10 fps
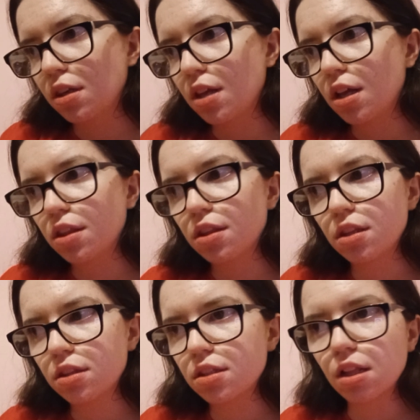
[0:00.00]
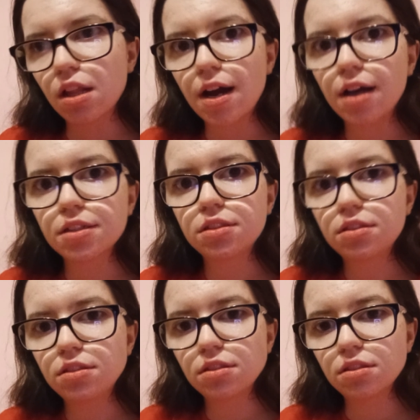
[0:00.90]
like, the last
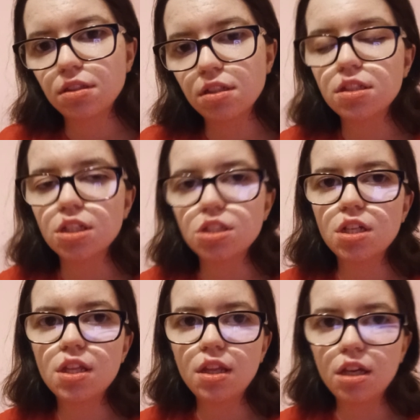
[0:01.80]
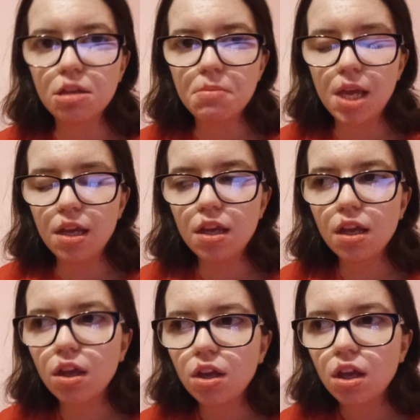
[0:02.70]
decision they can
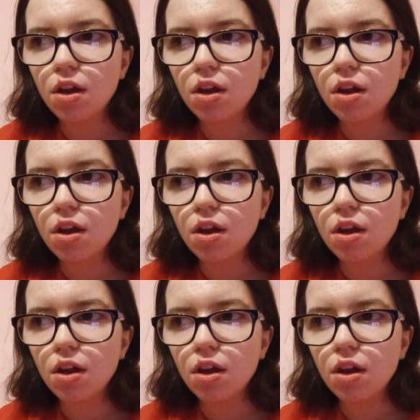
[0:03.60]
make.